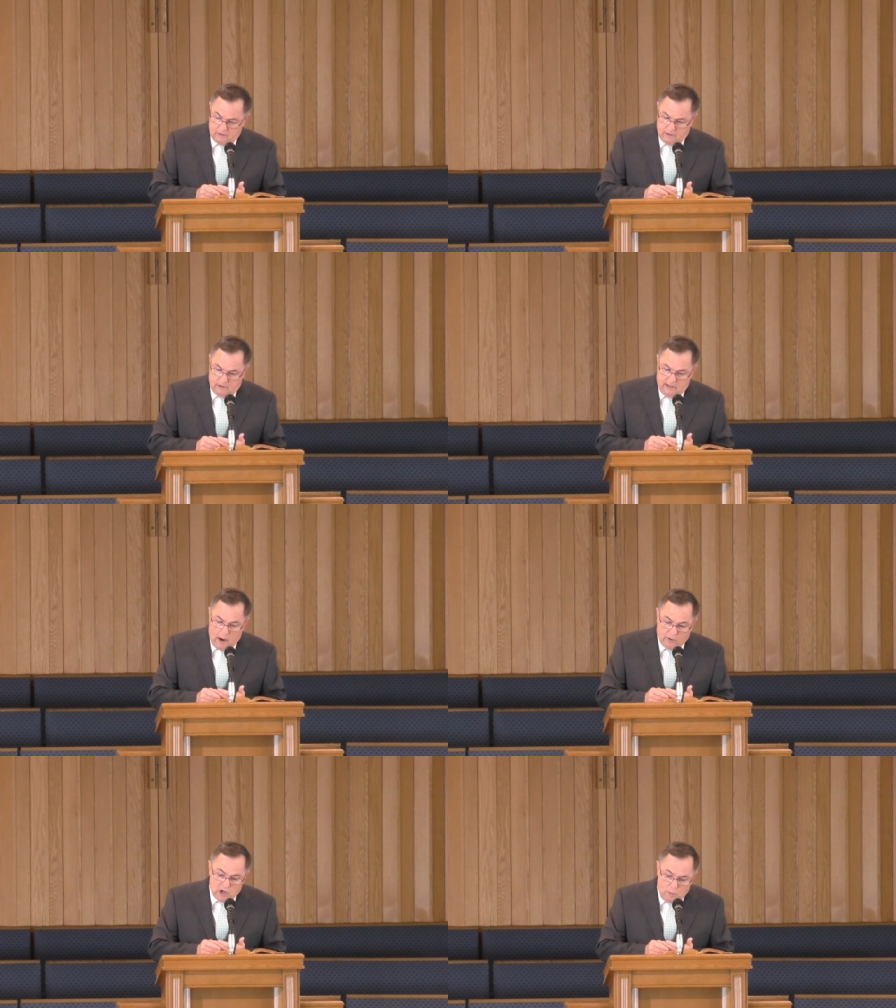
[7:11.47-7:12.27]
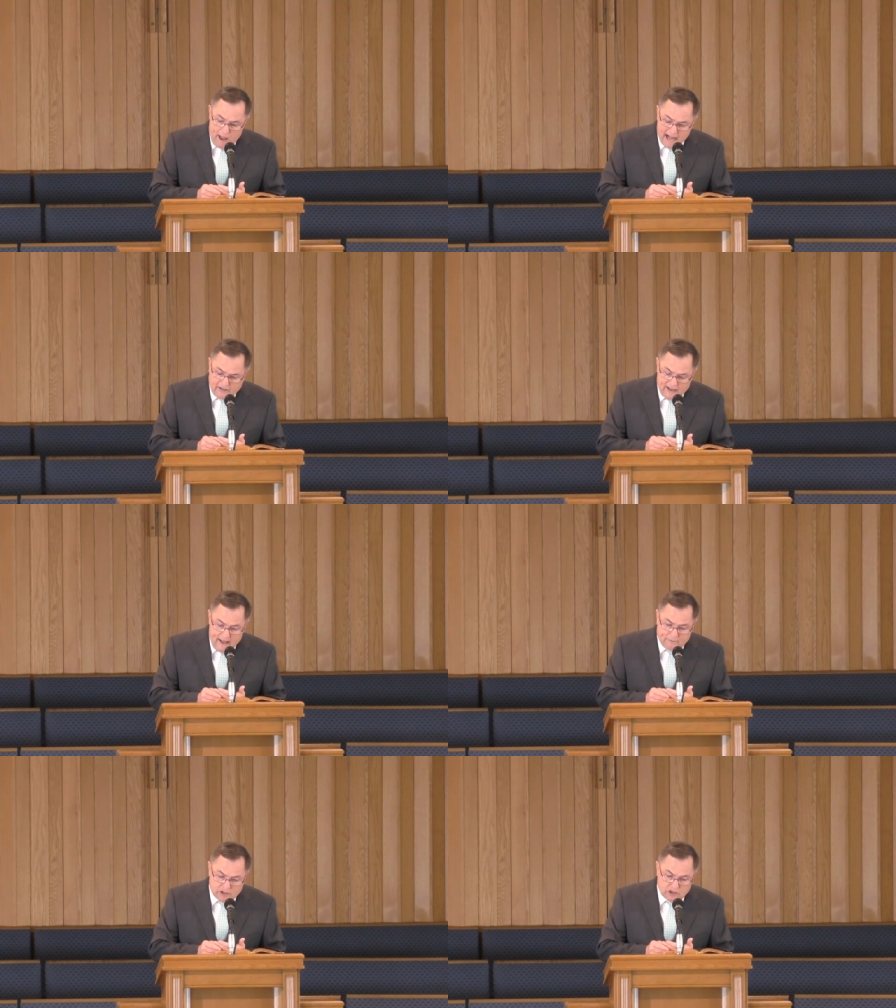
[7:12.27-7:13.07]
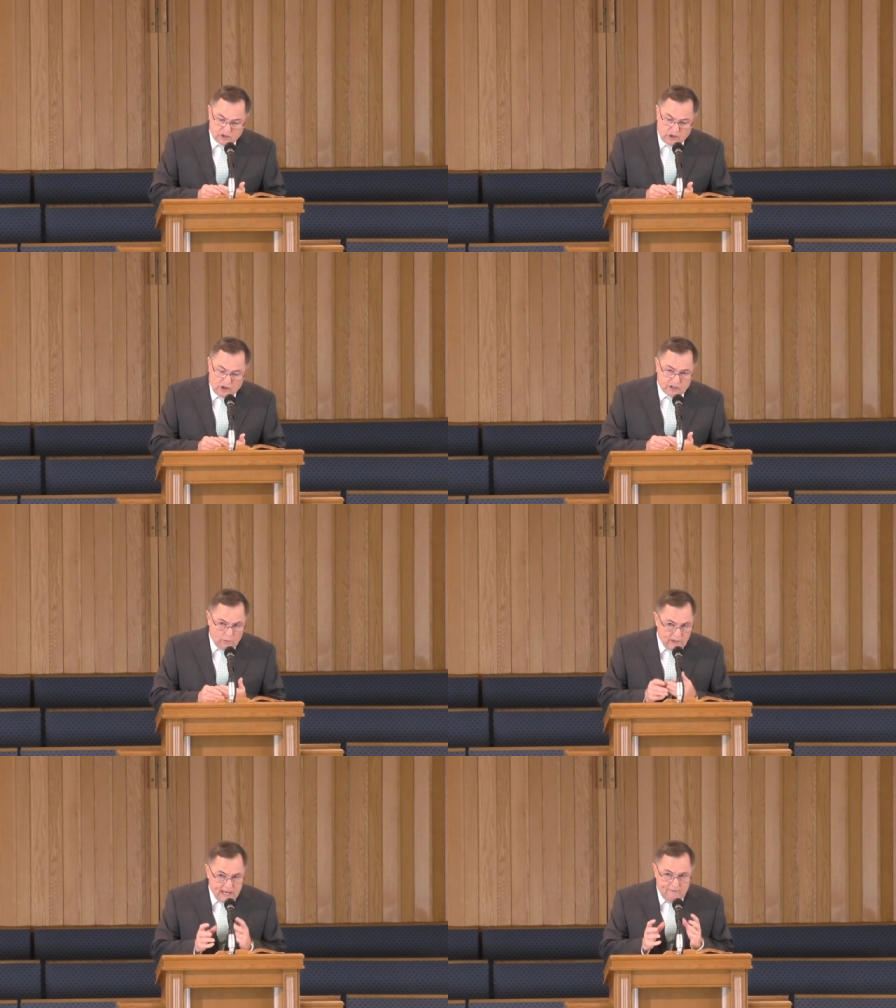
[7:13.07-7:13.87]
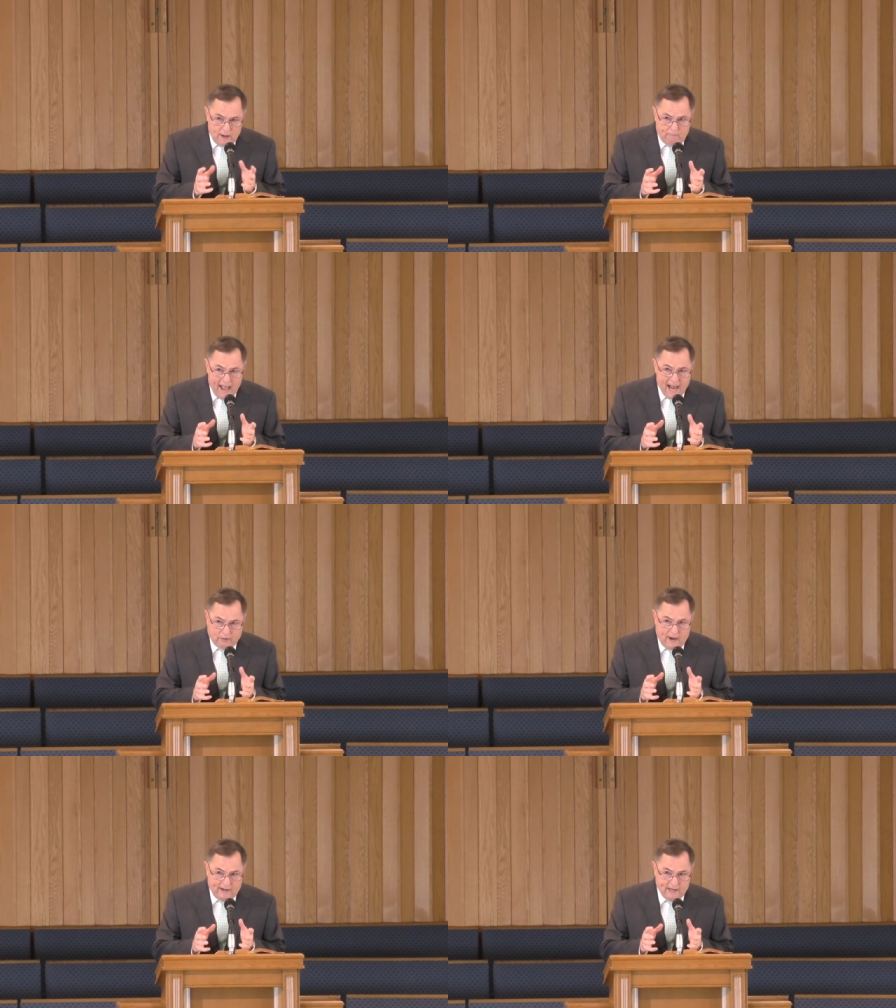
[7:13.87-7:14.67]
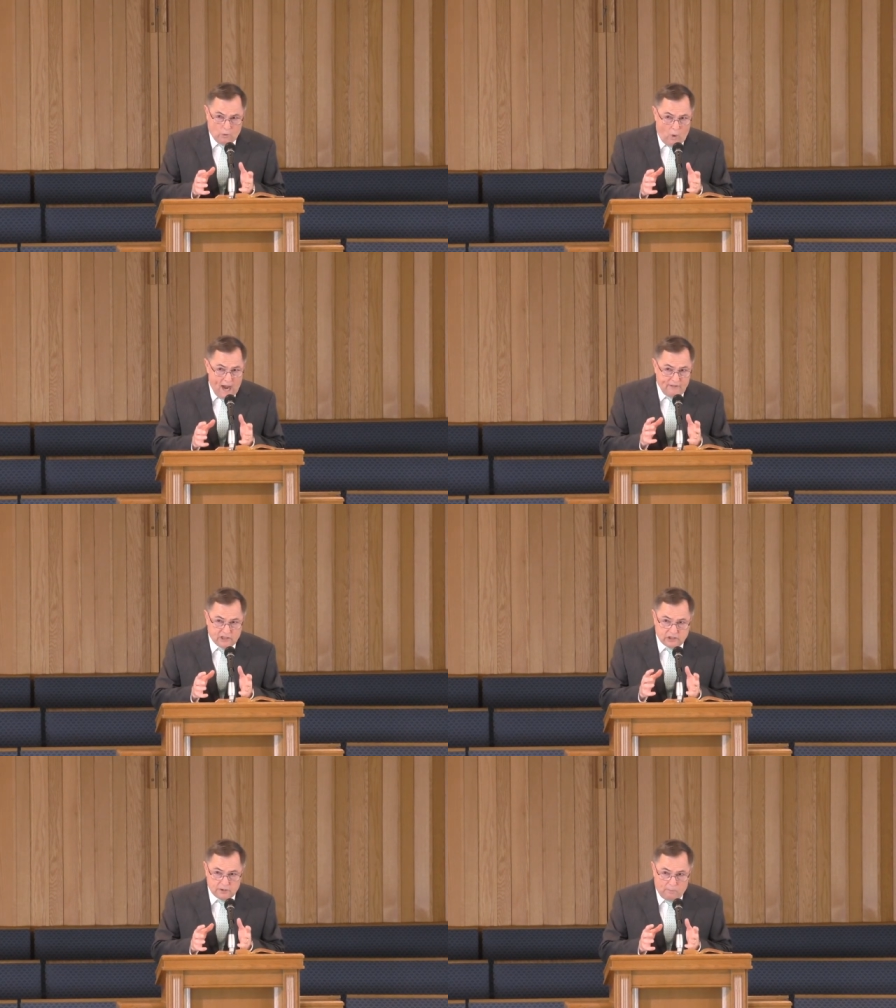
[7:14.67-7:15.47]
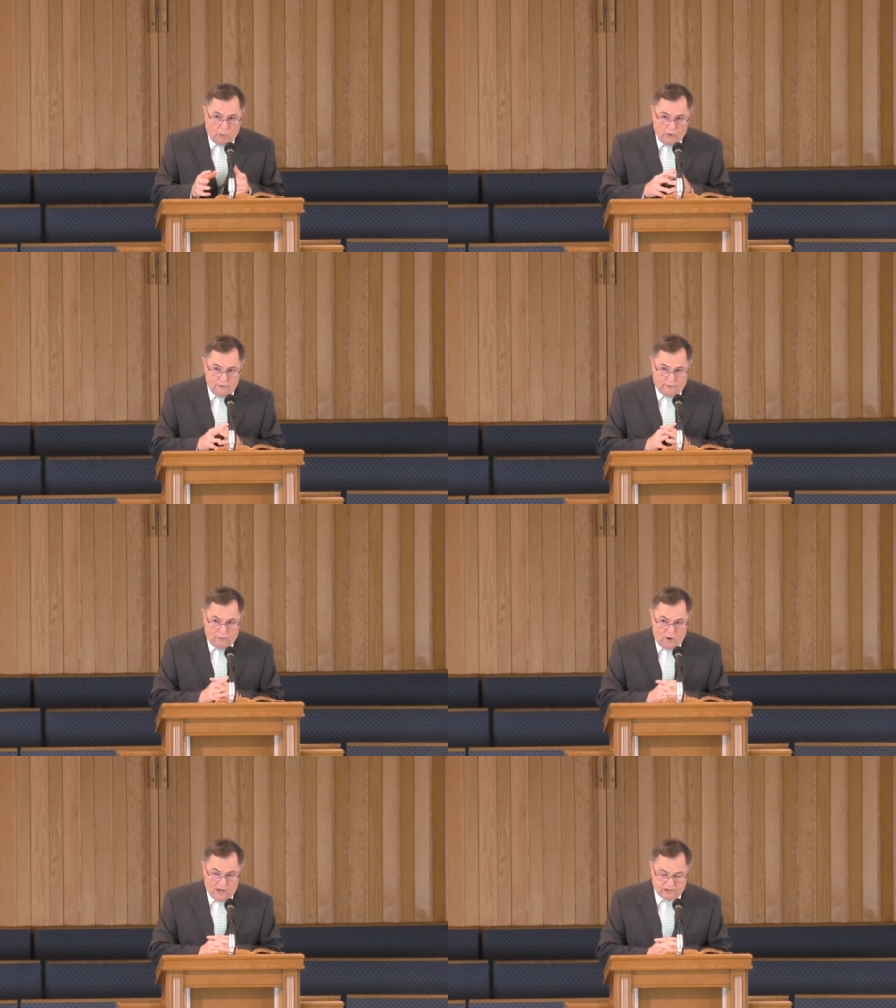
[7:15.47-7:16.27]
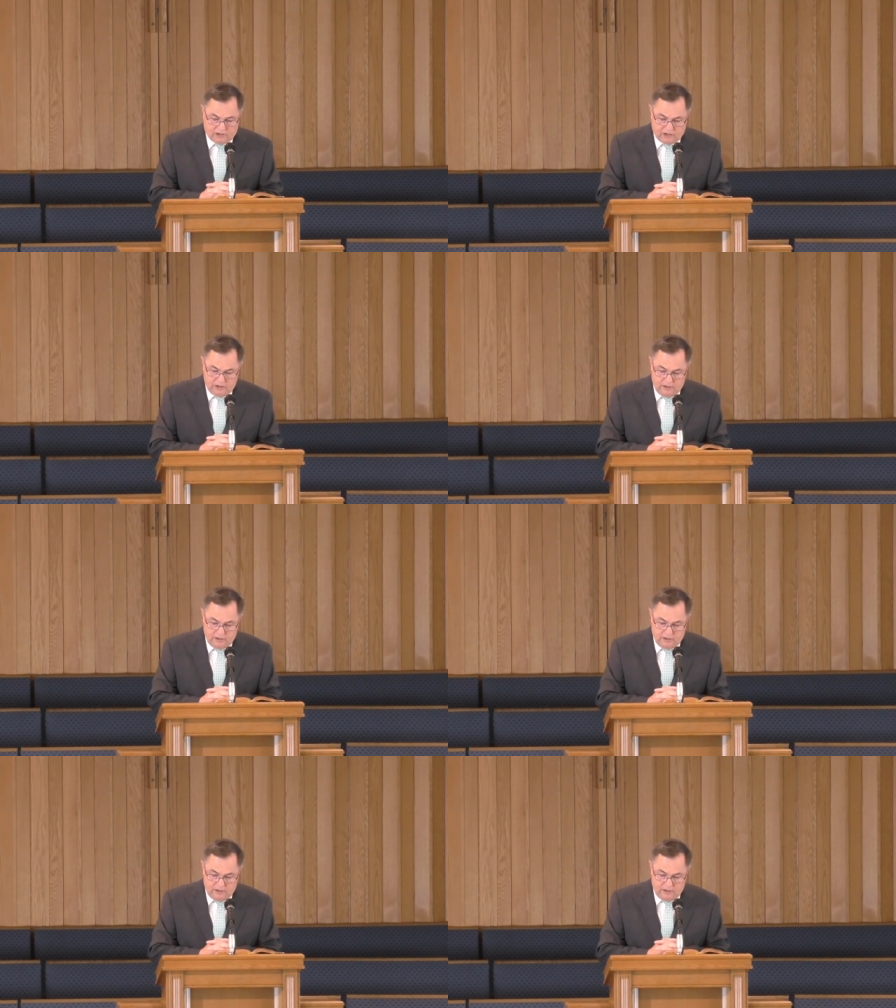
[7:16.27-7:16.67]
Now, when you go back to the Ephesus church, I want to give you a background here why this is important for us.